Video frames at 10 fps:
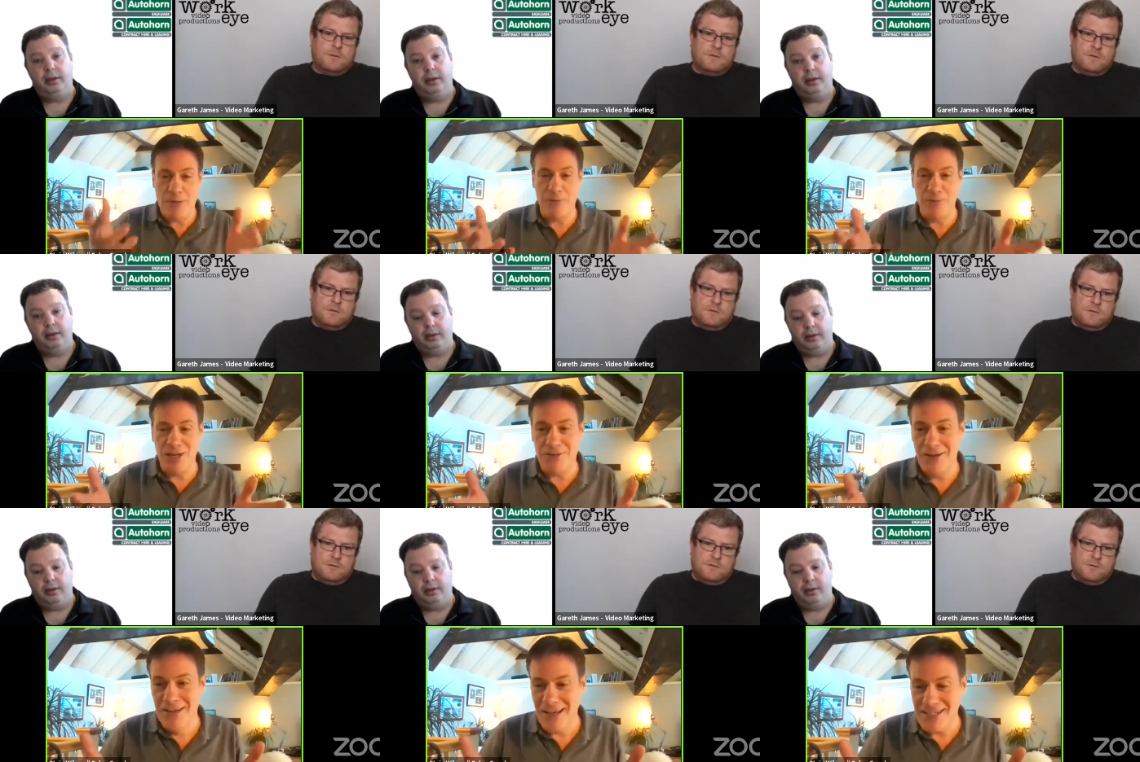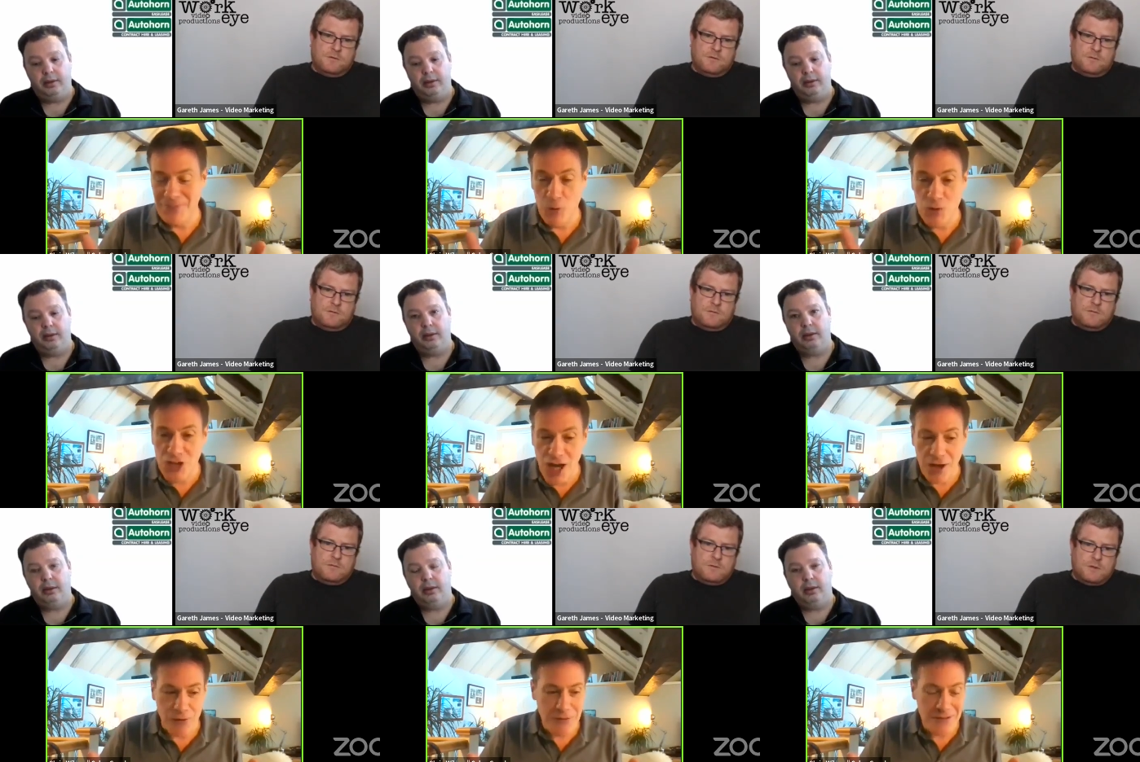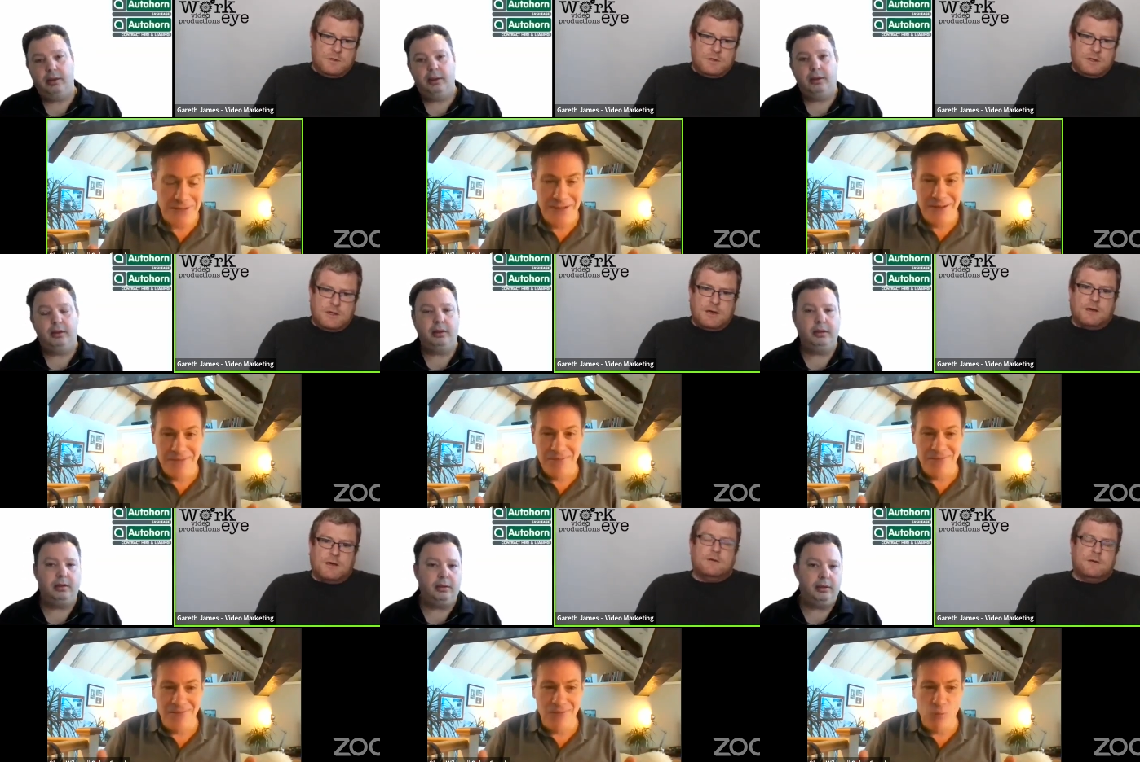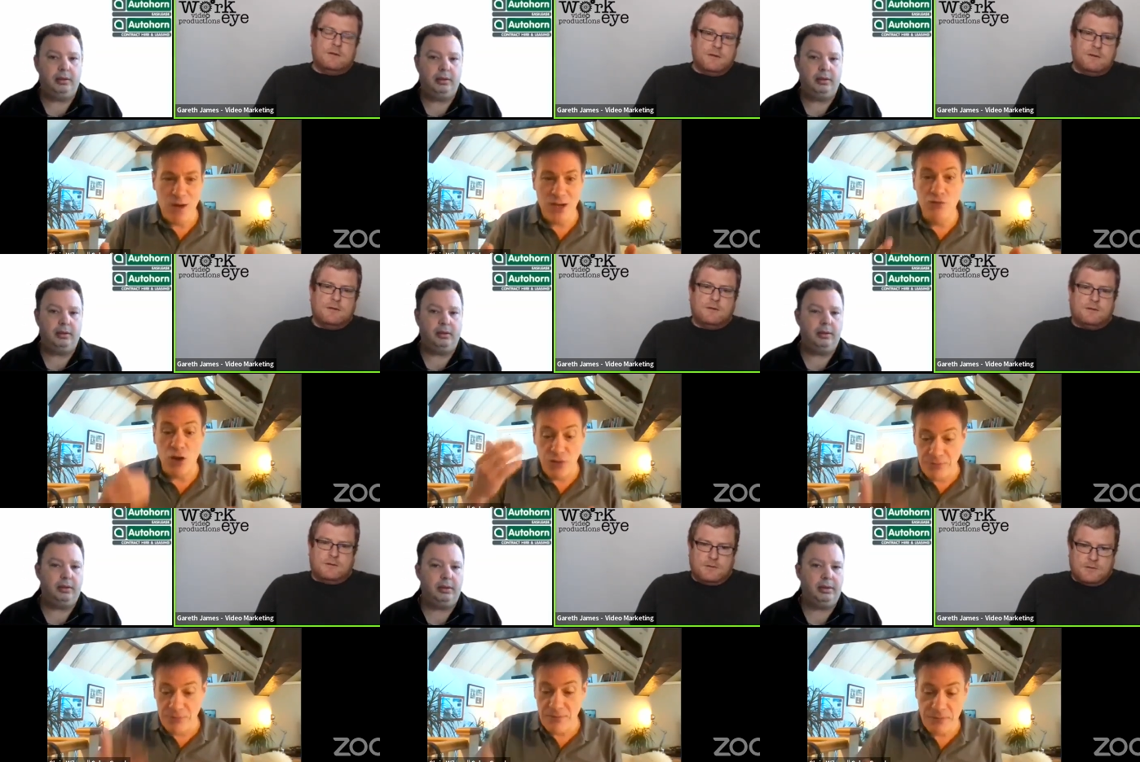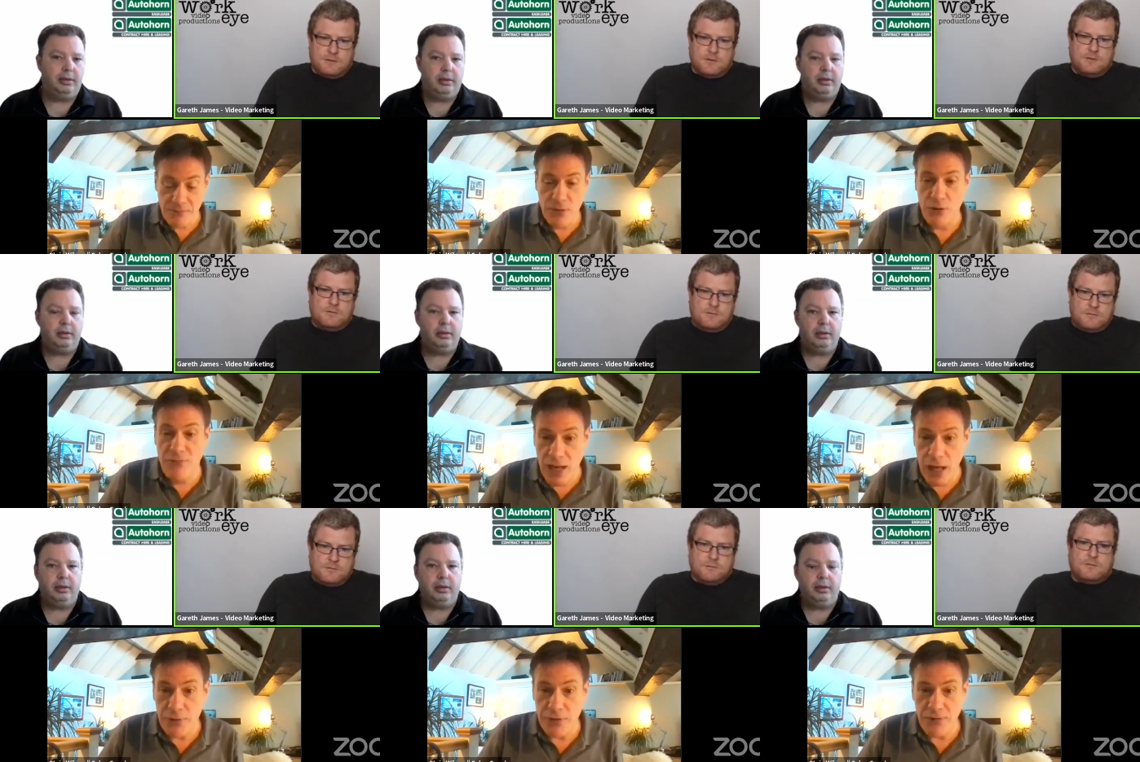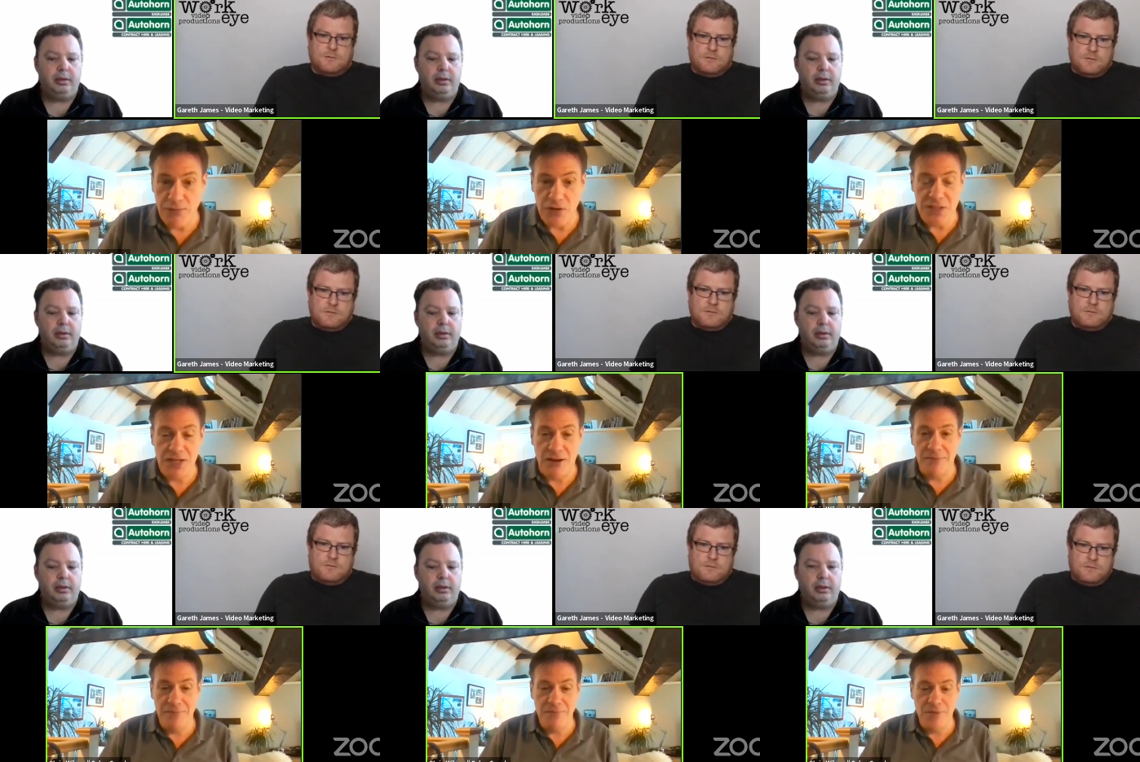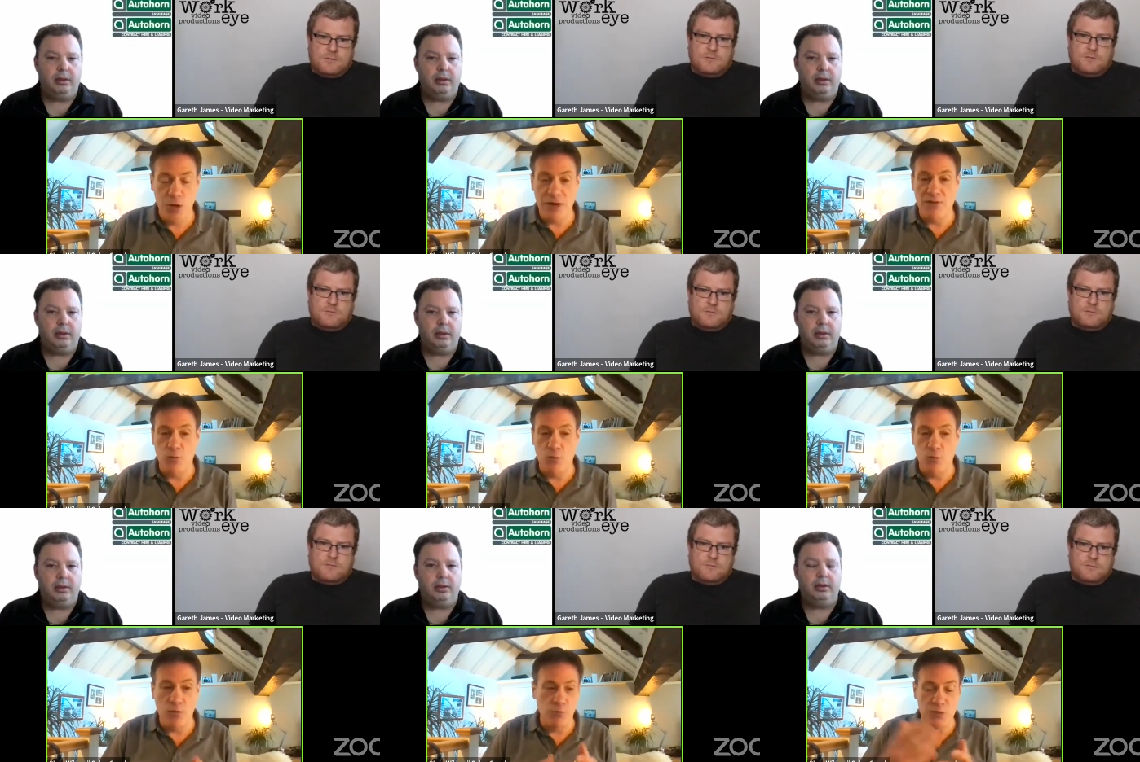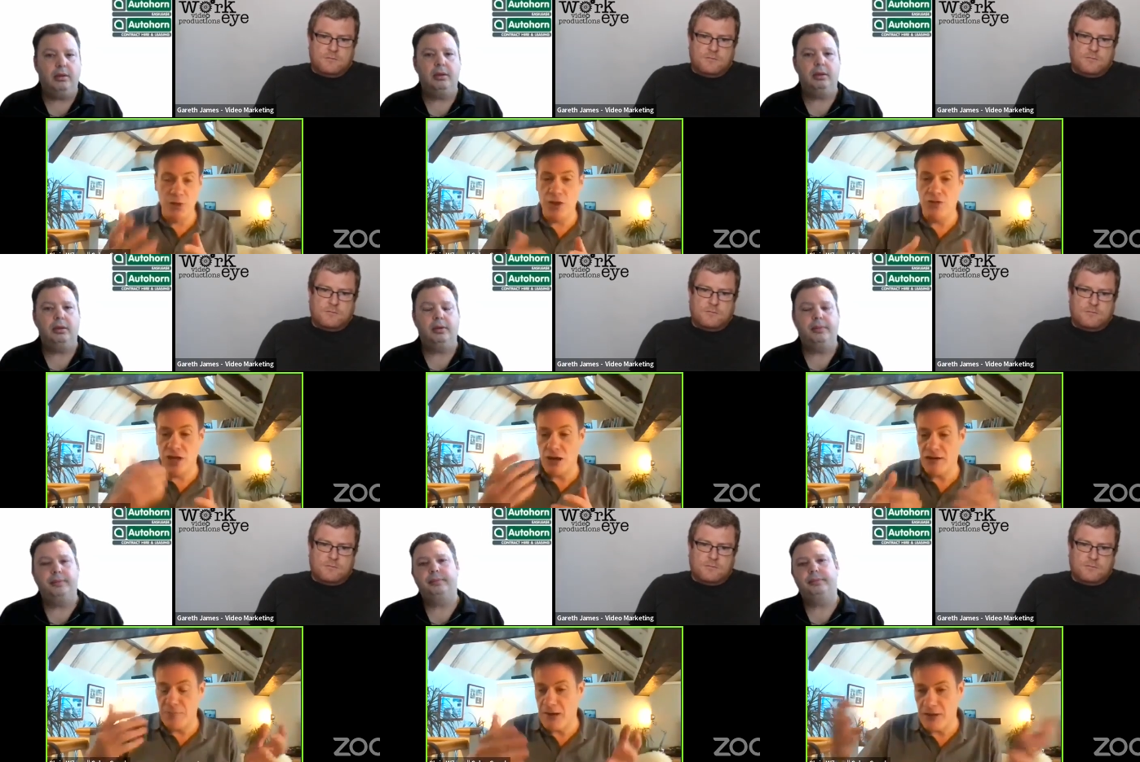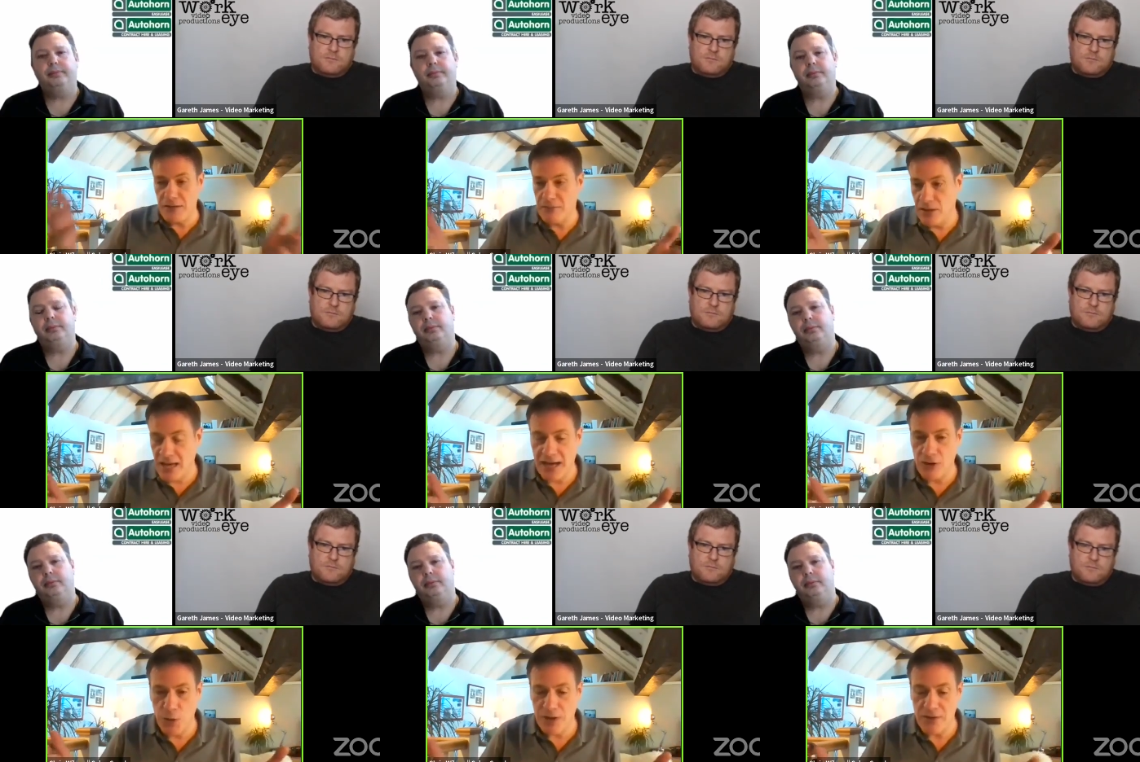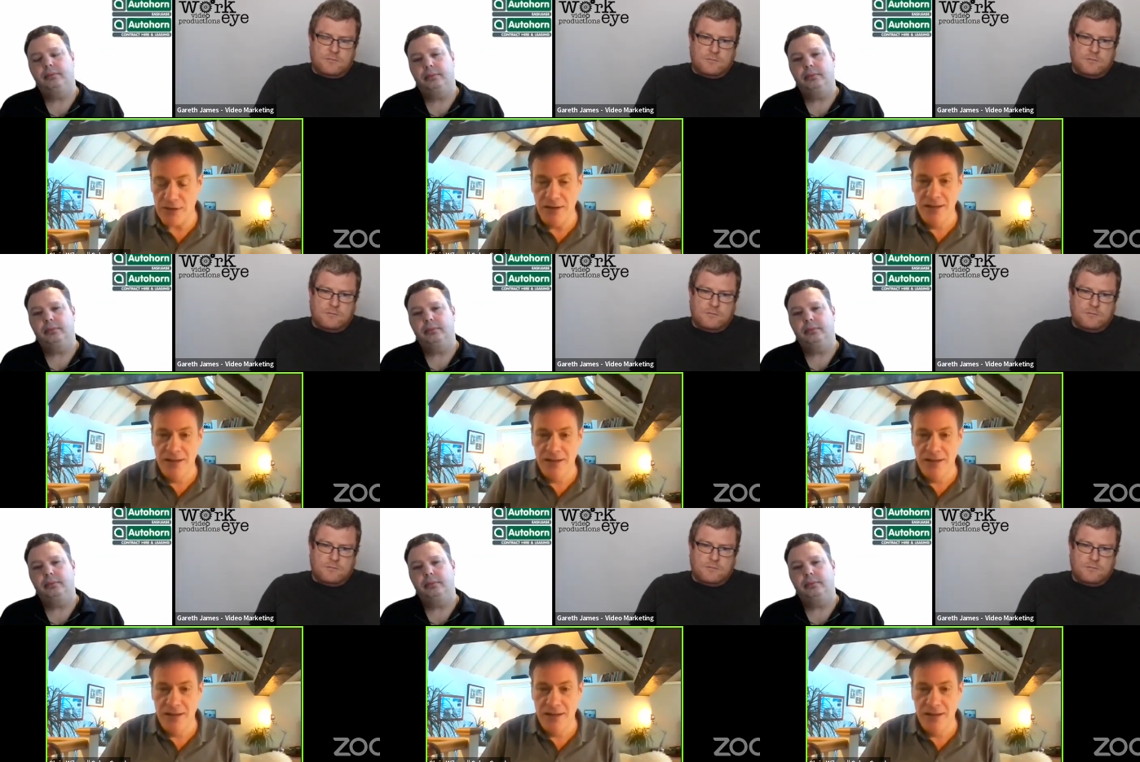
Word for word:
Speaker 1: happened when you were a, a small child? Yeah. When you got when you fell over the first time, whoever was with you, garden parent, carer, whoever,